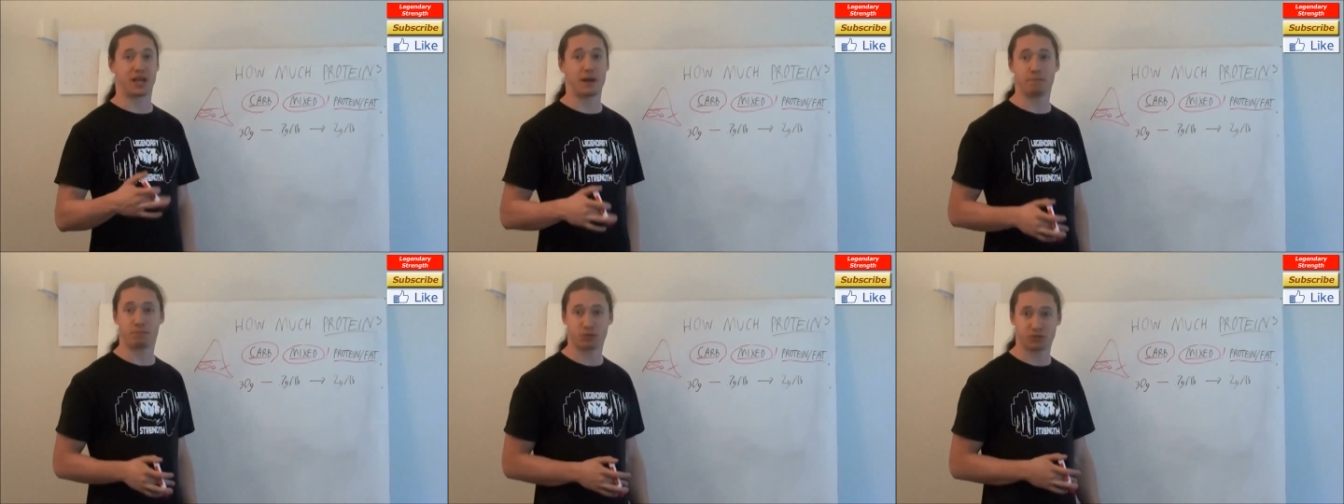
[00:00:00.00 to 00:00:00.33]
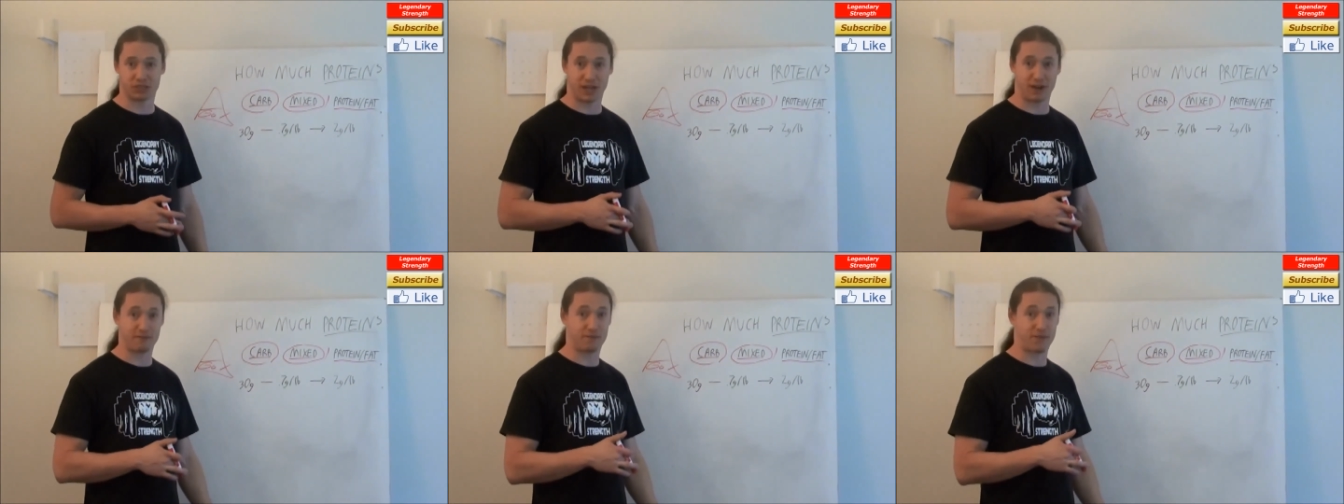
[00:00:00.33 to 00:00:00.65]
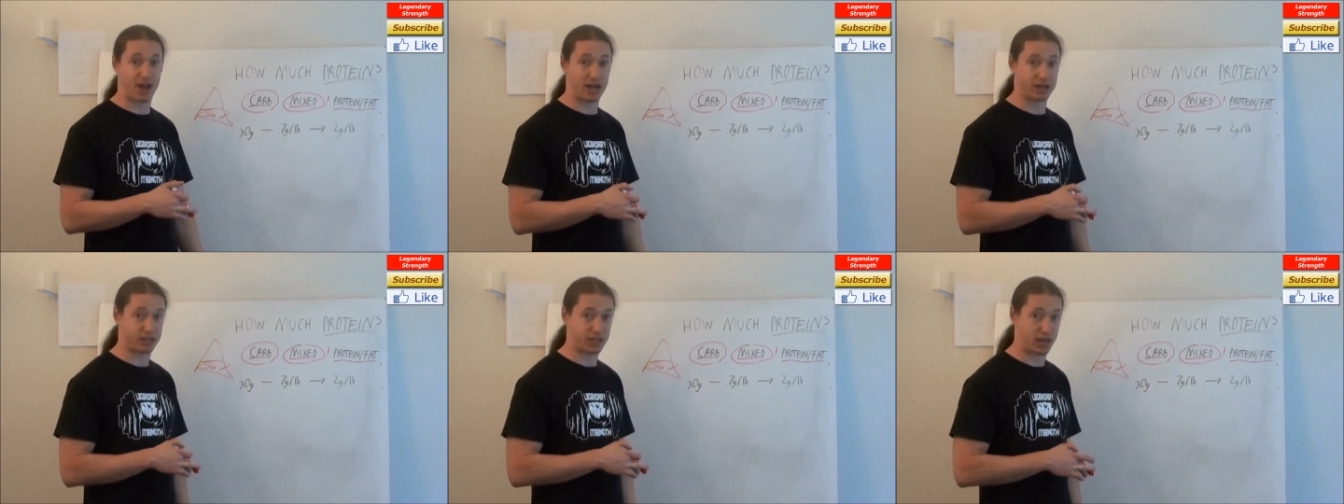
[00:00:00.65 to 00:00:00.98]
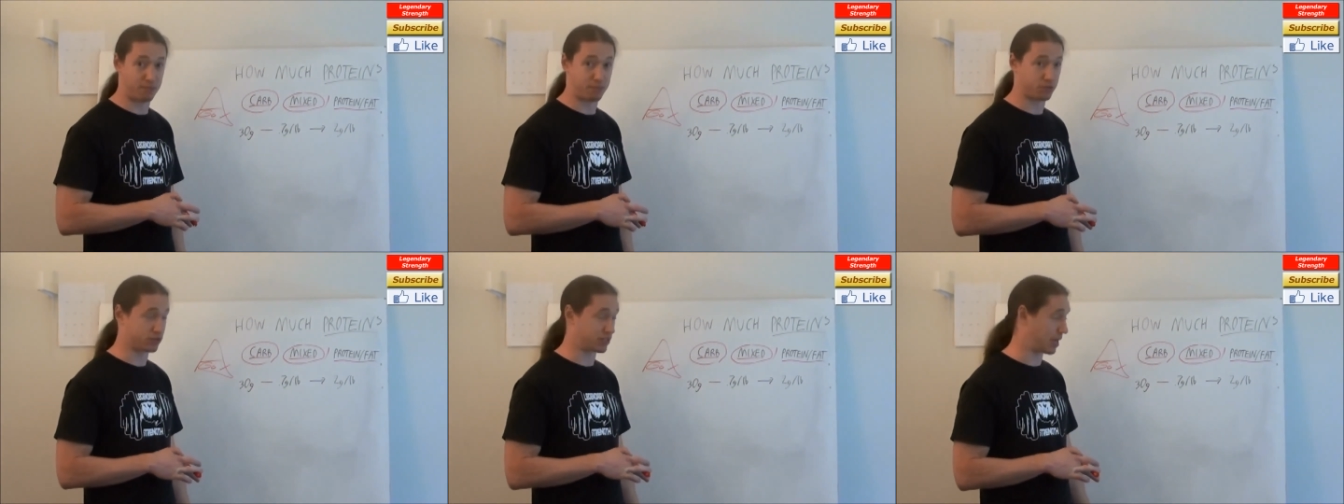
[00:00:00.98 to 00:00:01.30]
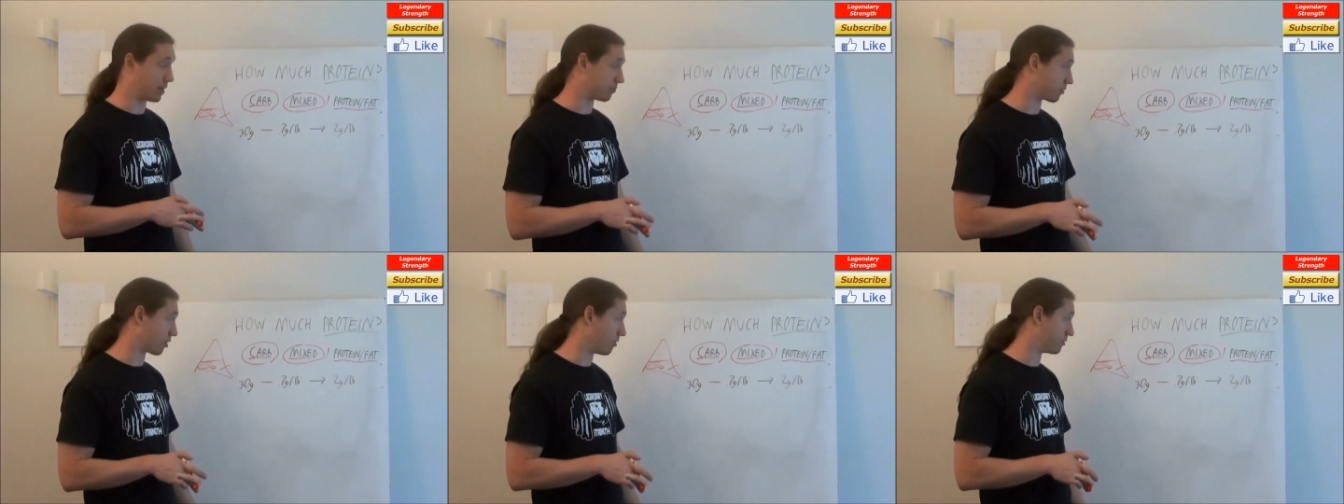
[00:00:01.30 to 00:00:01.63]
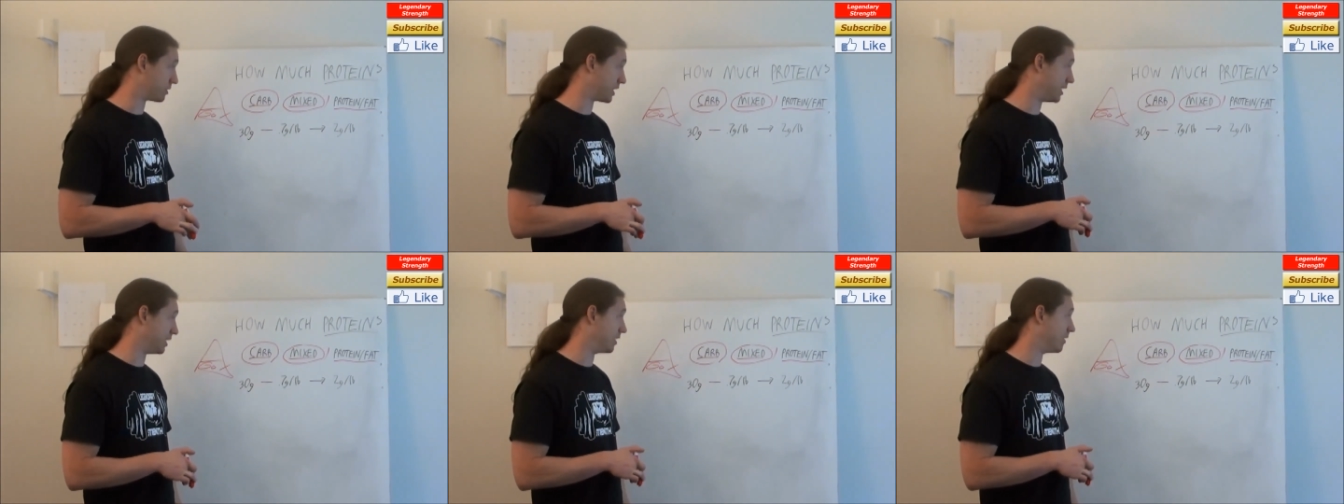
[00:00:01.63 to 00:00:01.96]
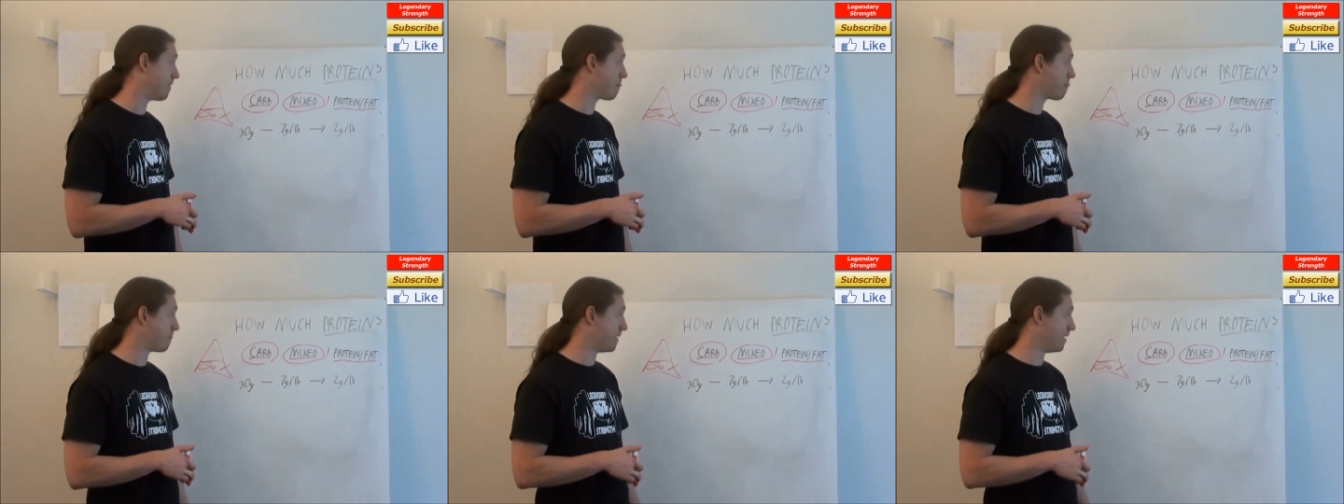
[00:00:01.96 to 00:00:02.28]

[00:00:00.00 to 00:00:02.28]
10% fat, 10% protein.